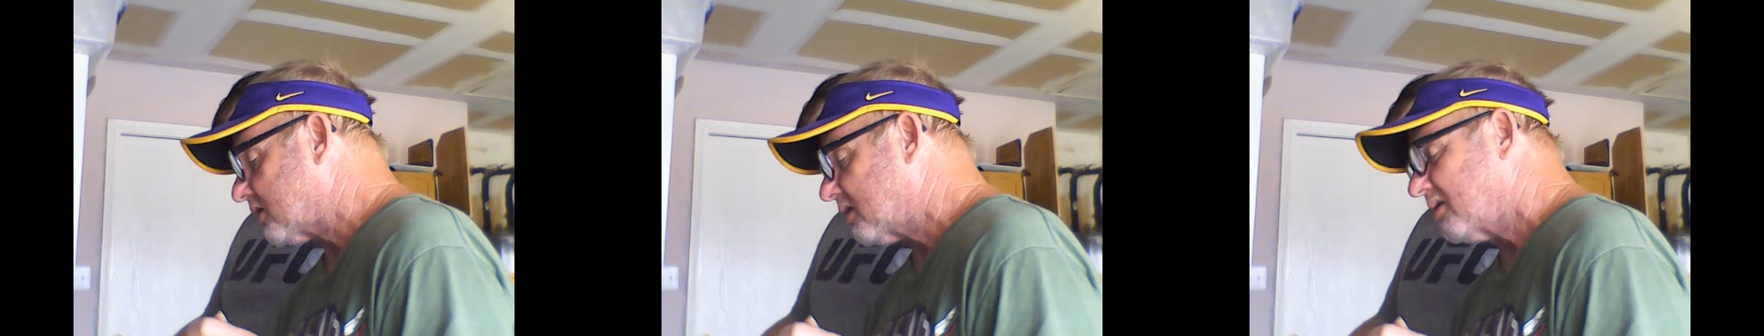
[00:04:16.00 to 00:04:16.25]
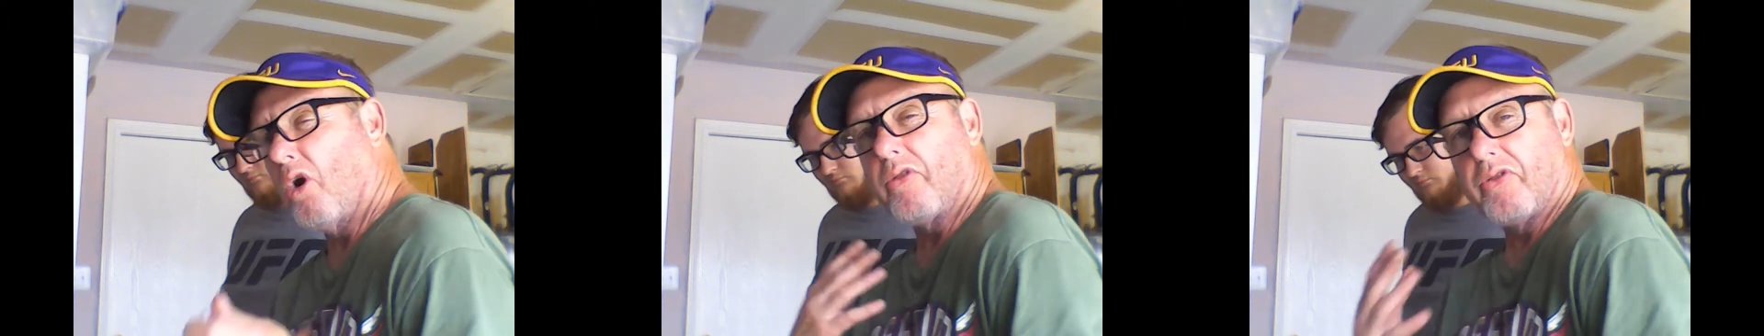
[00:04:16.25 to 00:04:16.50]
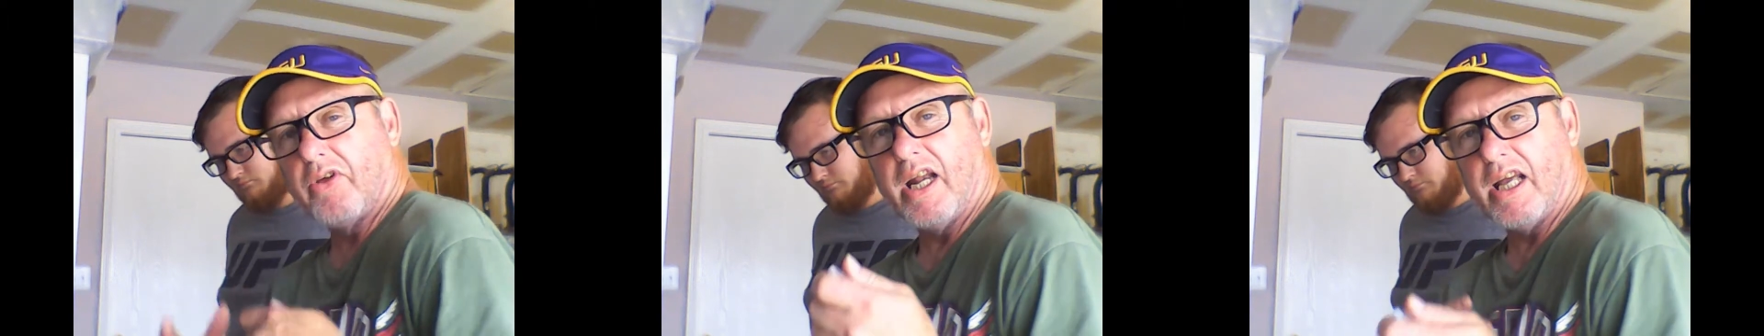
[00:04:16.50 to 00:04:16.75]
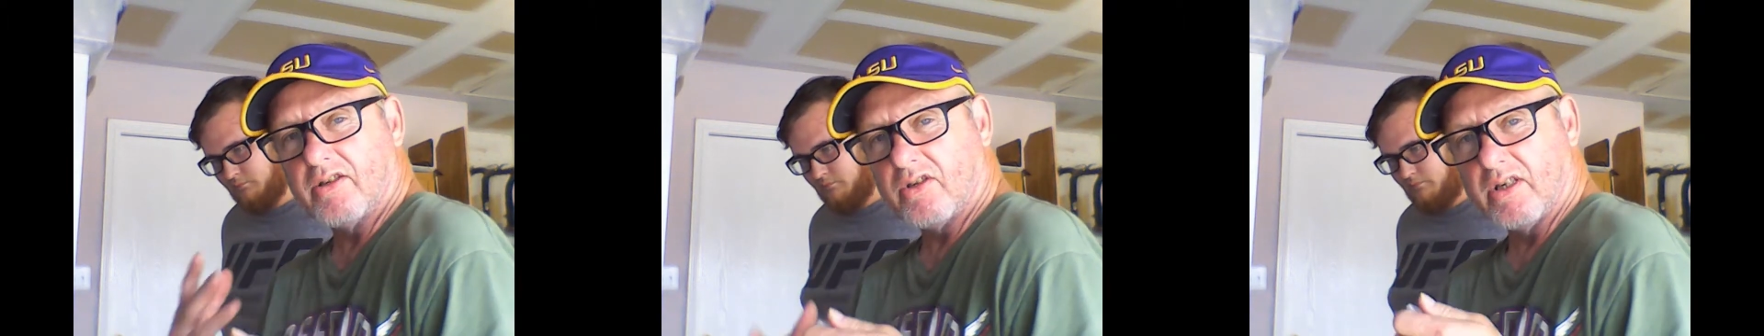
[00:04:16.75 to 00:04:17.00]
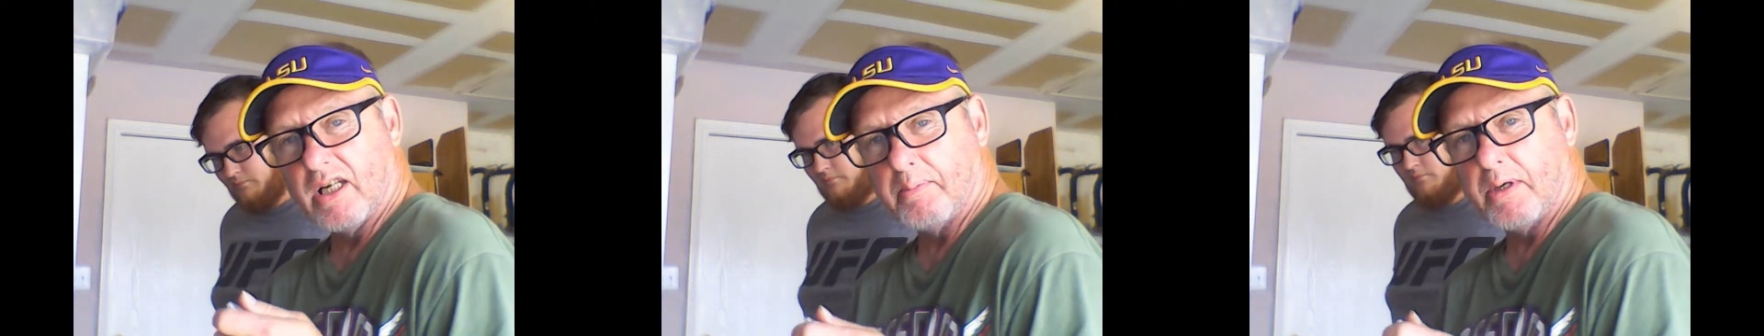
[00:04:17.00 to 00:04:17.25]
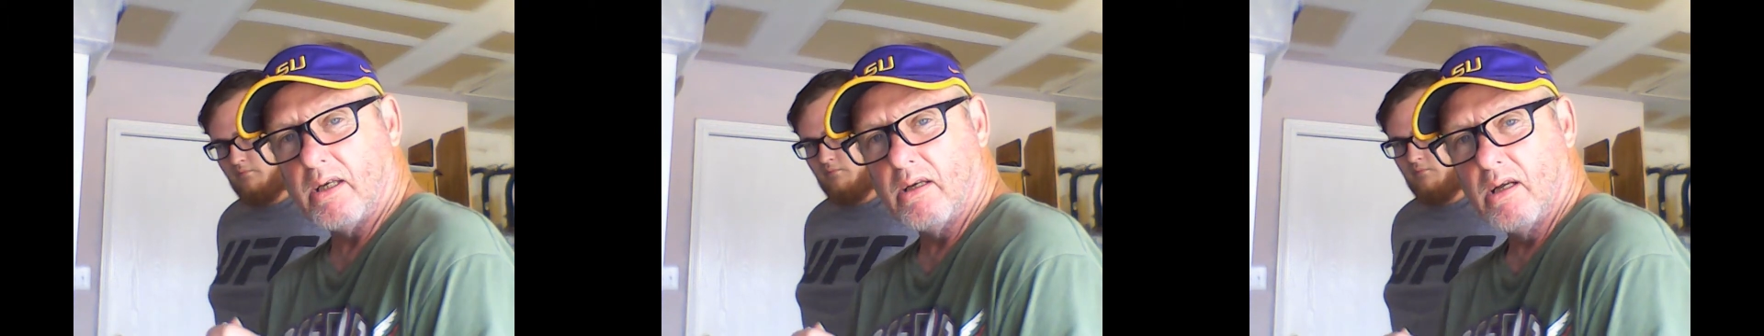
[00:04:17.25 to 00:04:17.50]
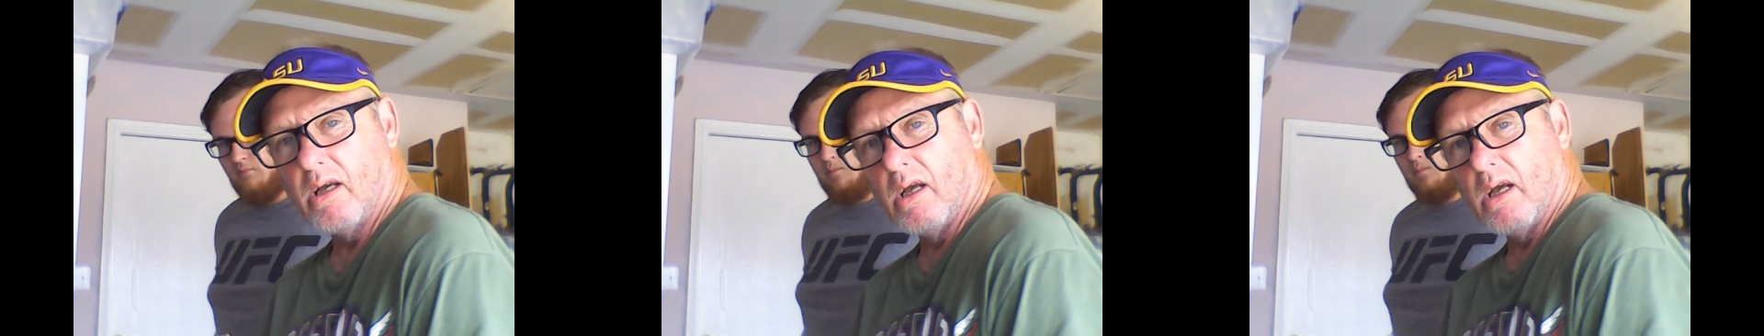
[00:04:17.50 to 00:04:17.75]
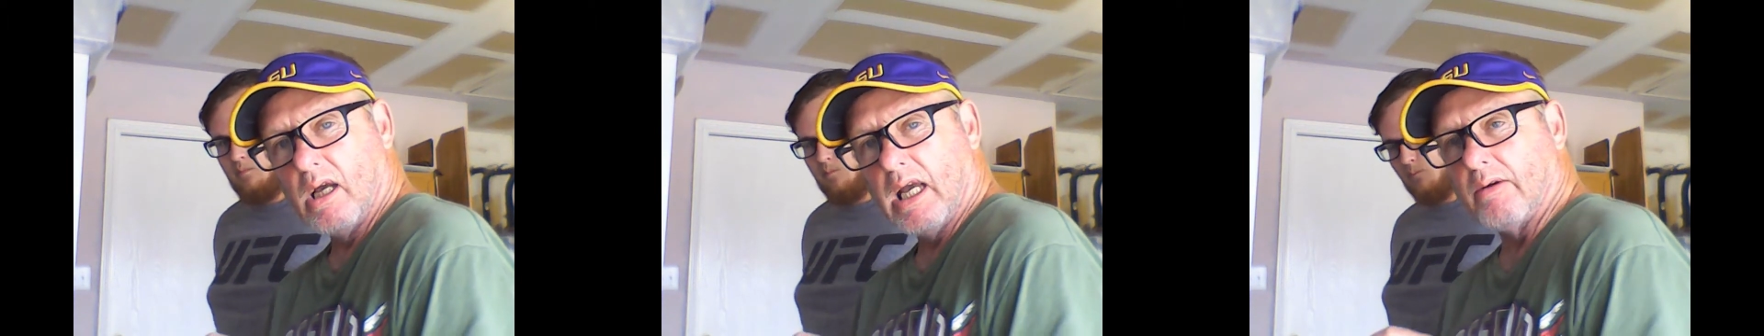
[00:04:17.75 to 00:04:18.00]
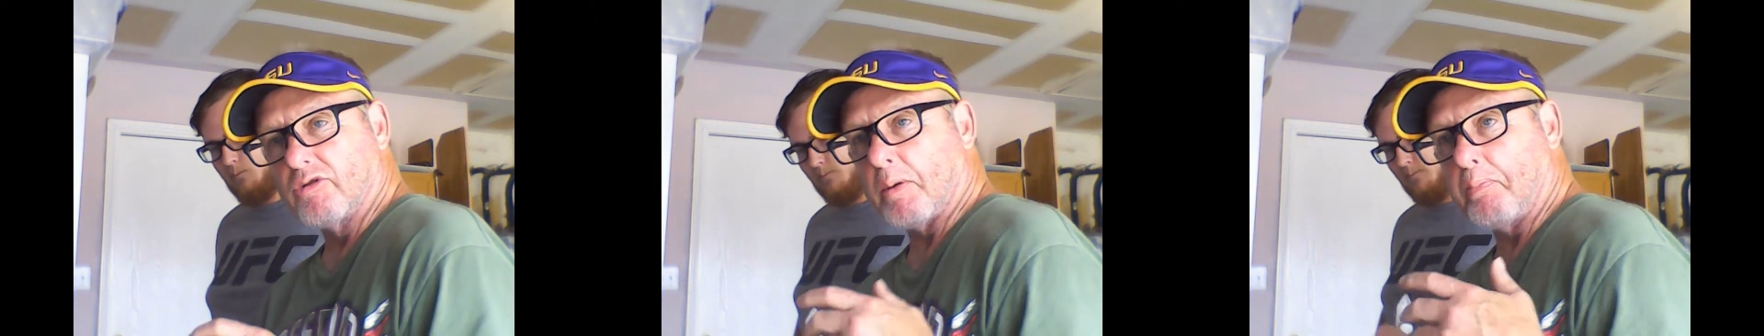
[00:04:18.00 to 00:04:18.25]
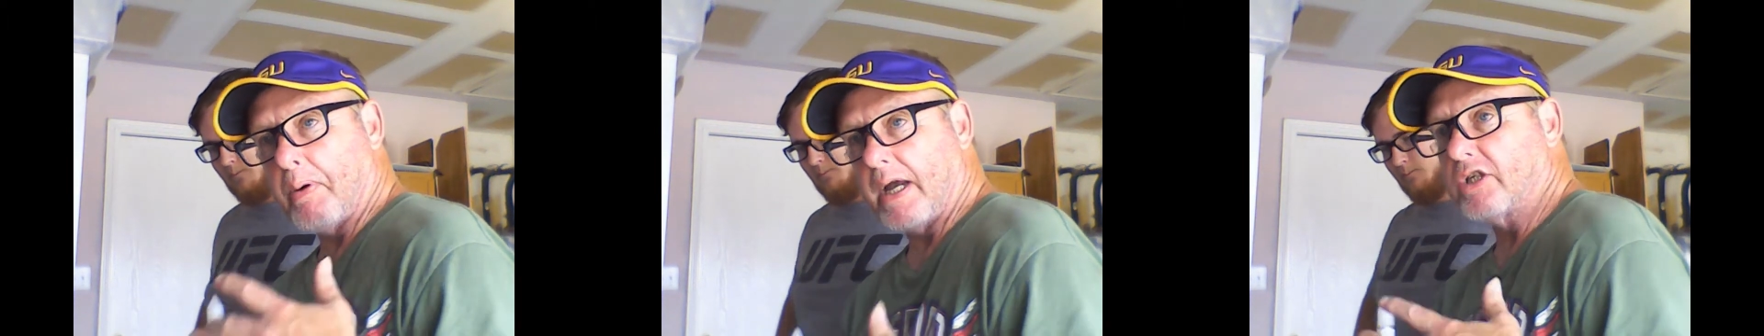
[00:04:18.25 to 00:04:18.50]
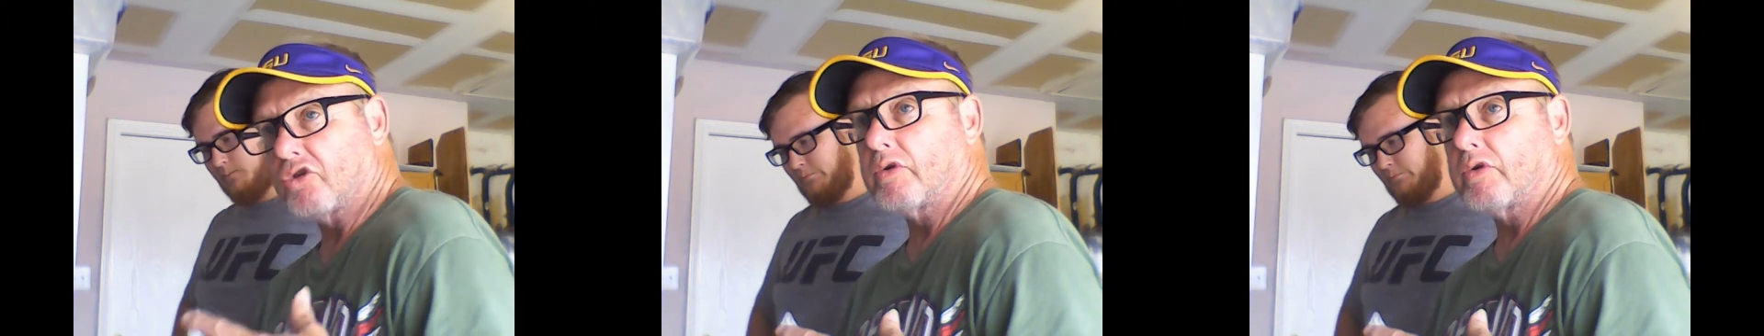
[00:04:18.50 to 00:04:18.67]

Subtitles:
more authentic cinnamon. It was a pastry